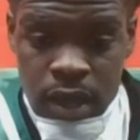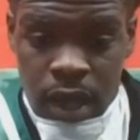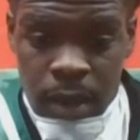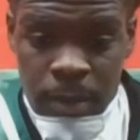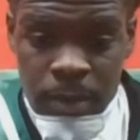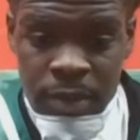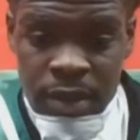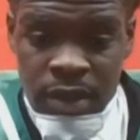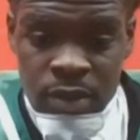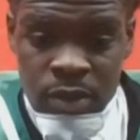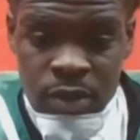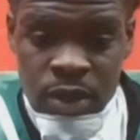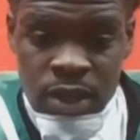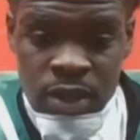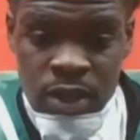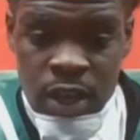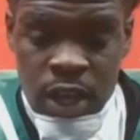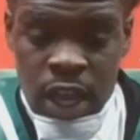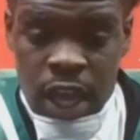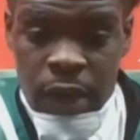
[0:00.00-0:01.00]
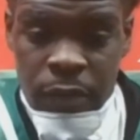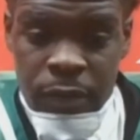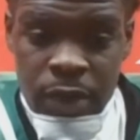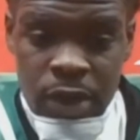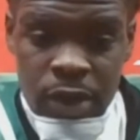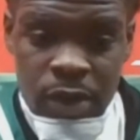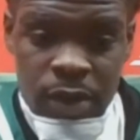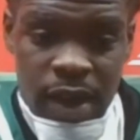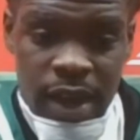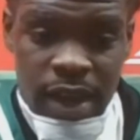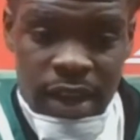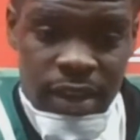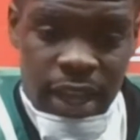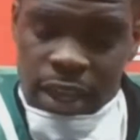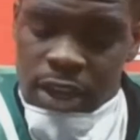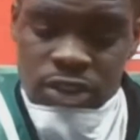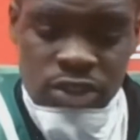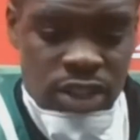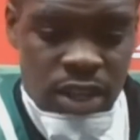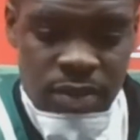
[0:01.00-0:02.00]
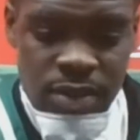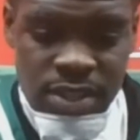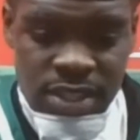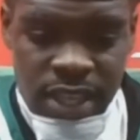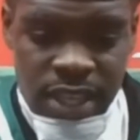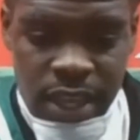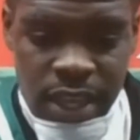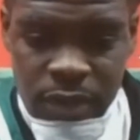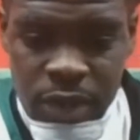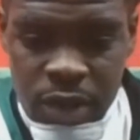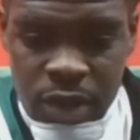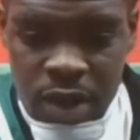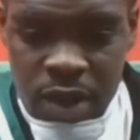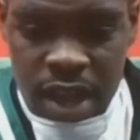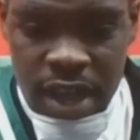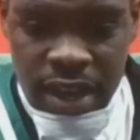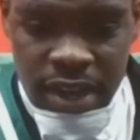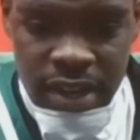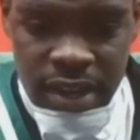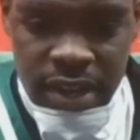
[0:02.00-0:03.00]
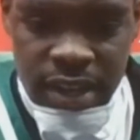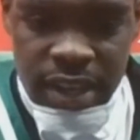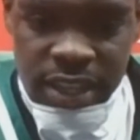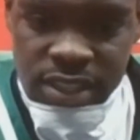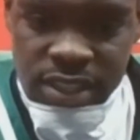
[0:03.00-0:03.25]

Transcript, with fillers: I mean, well, we go out like Coach always say. we go out and